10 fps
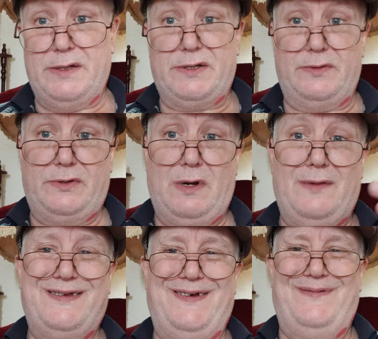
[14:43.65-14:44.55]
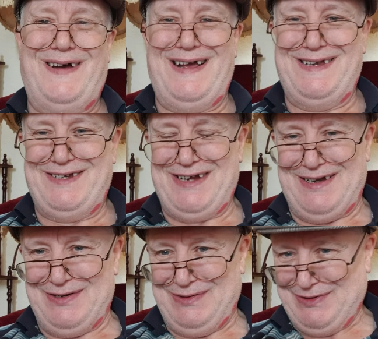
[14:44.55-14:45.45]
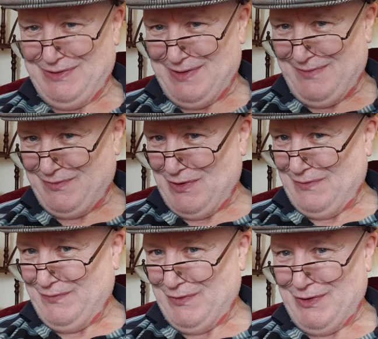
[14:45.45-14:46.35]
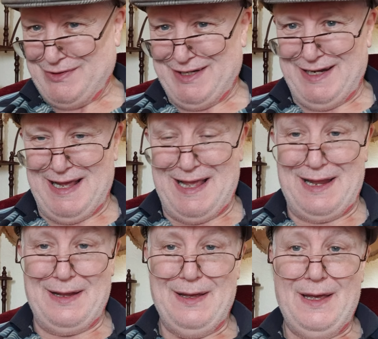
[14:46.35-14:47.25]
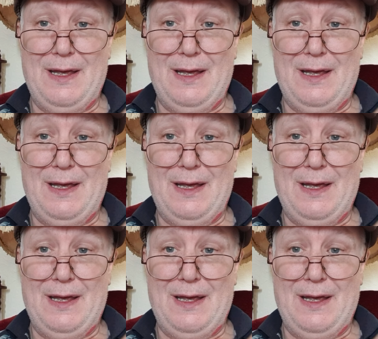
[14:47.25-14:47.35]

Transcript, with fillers: Subscribe to my channel. So I've got 48.